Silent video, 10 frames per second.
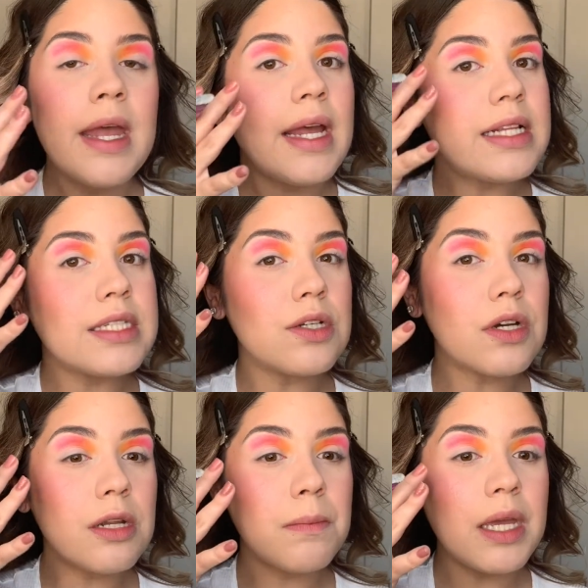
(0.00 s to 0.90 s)
It's still
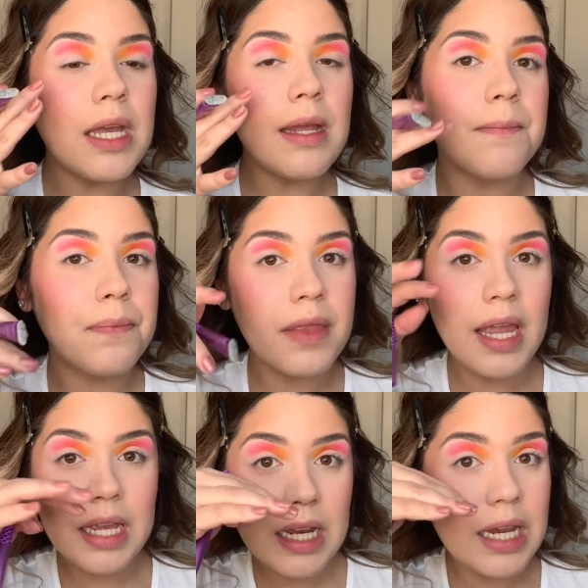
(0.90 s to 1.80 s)
gonna be
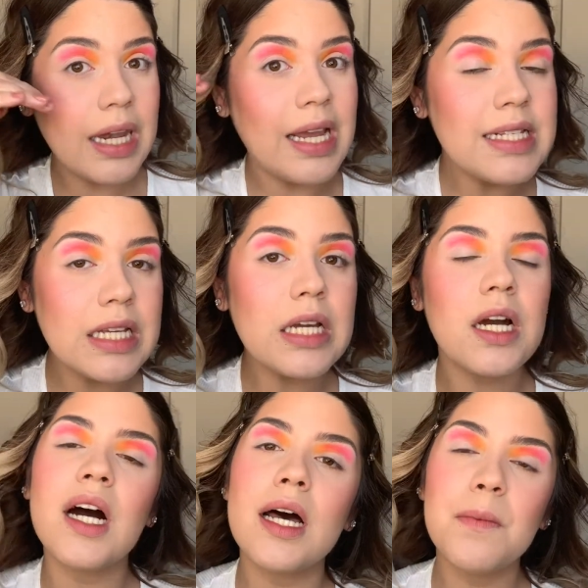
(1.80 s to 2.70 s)
like nice and
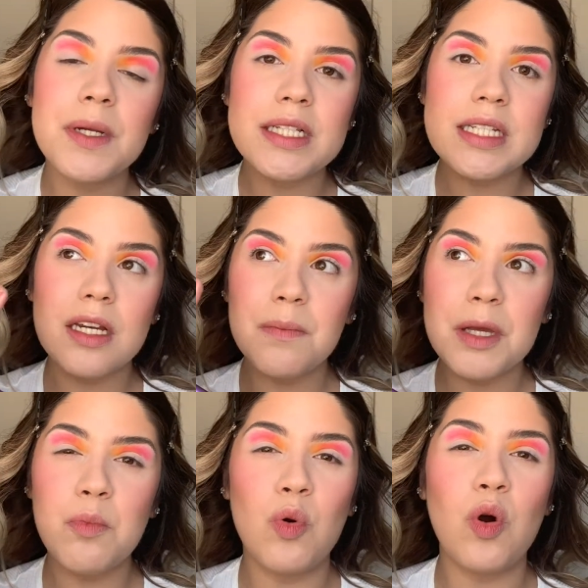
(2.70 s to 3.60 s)
cut, but it's gonna be
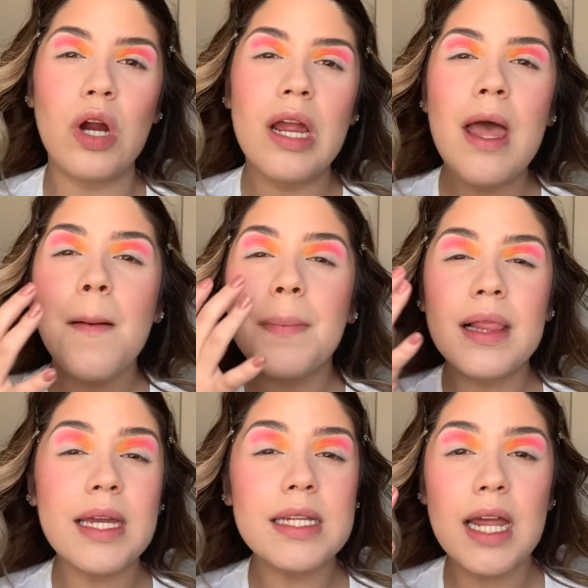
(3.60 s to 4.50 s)
more
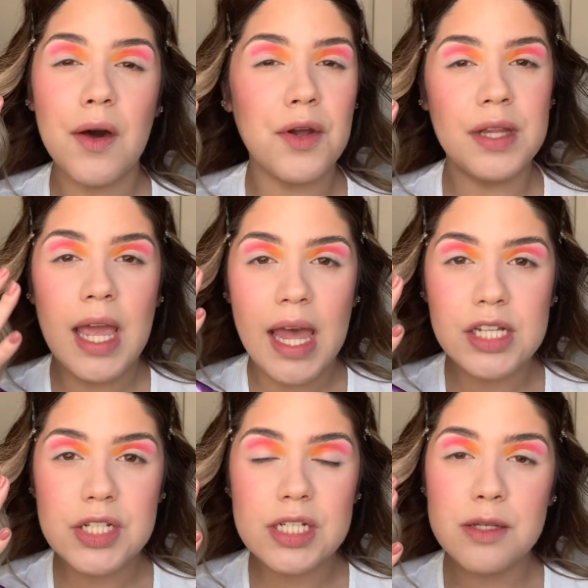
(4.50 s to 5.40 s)
blended out on the
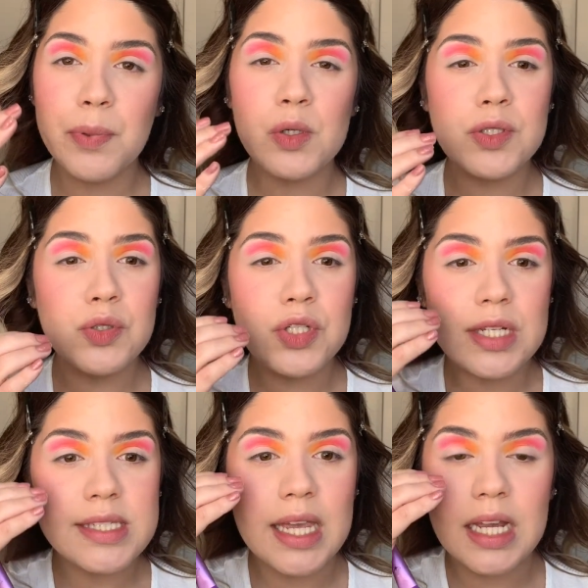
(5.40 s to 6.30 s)
edges opposed to
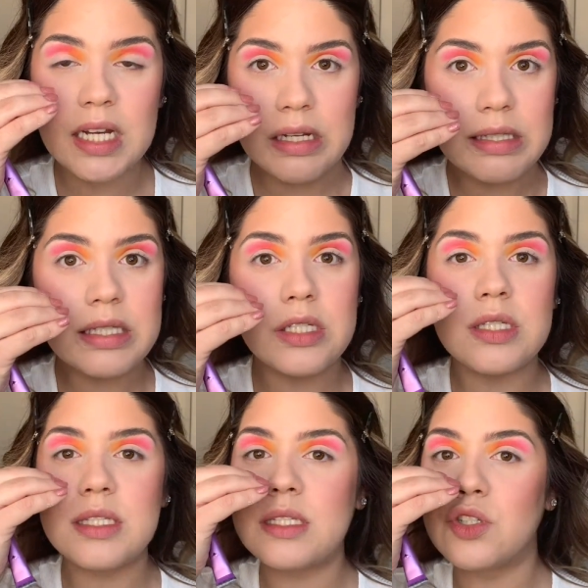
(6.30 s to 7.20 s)
just like a
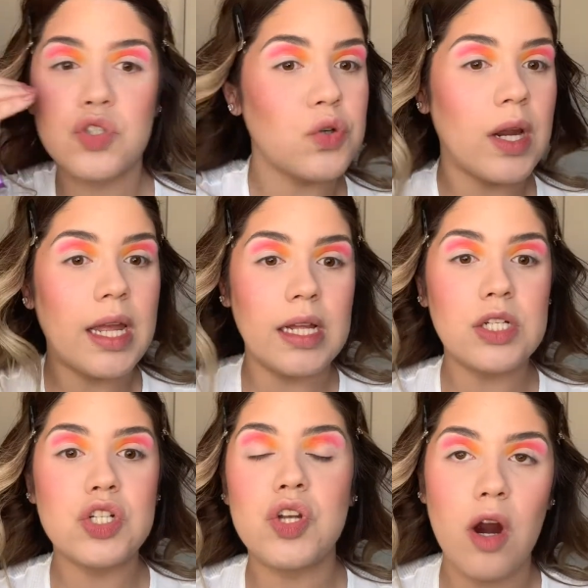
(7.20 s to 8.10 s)
straight
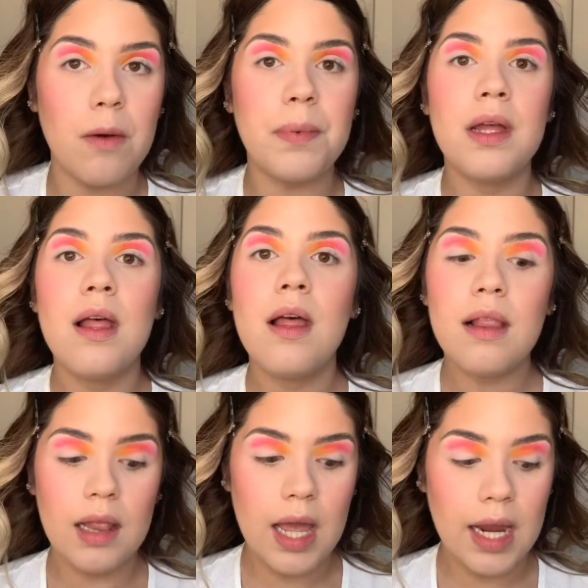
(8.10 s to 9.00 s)
sharp
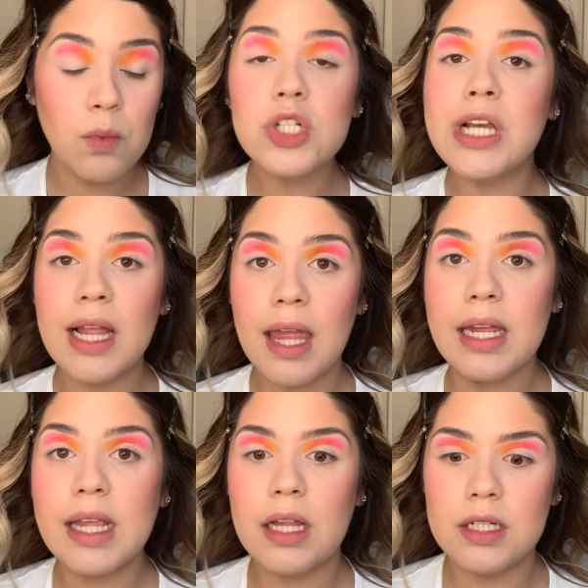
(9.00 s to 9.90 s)
line, which I
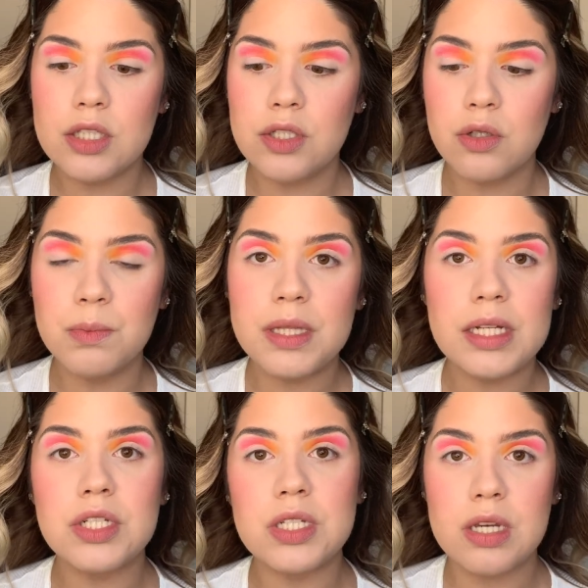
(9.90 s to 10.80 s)
like that look too, but
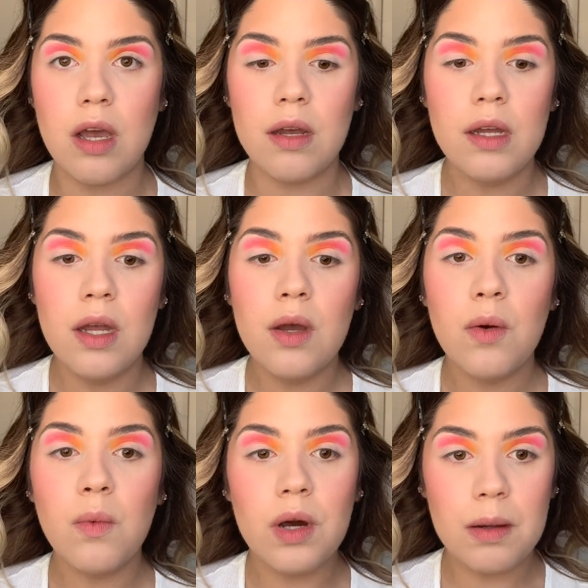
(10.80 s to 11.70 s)
that's just not
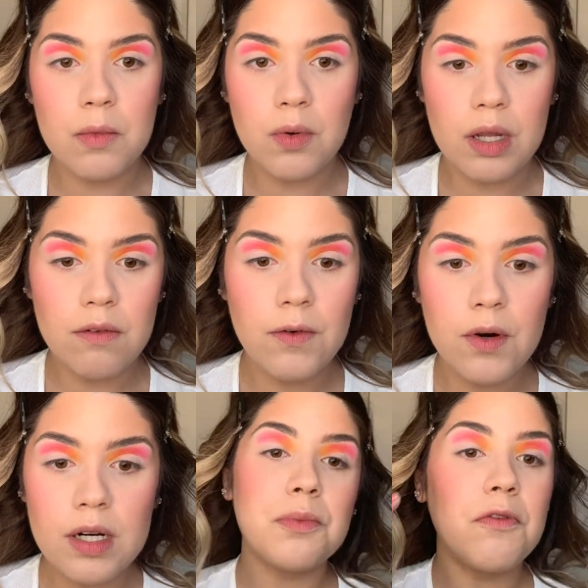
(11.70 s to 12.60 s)
what I'm going
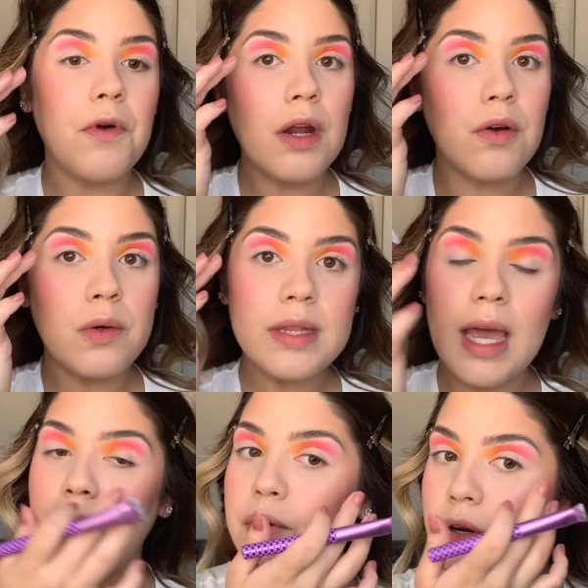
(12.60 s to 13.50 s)
for. So before I go in with the
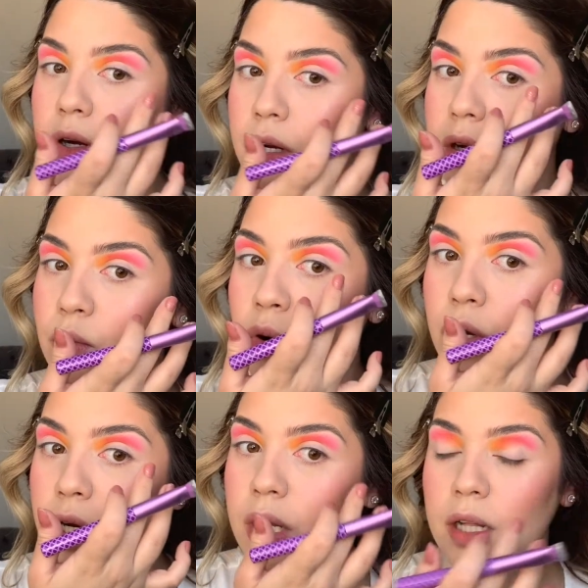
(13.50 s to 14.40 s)
outer
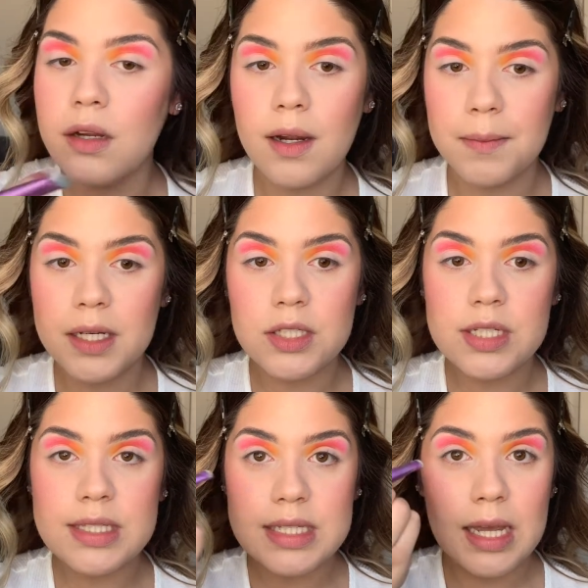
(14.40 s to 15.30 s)
corner color, I'm gonna
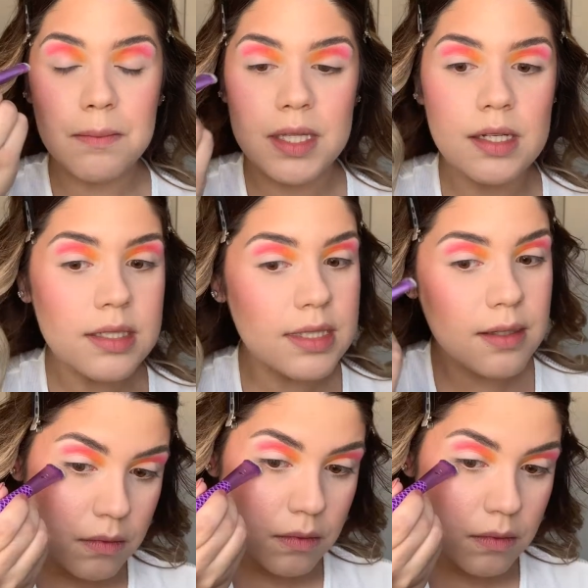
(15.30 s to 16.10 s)
just stamp this.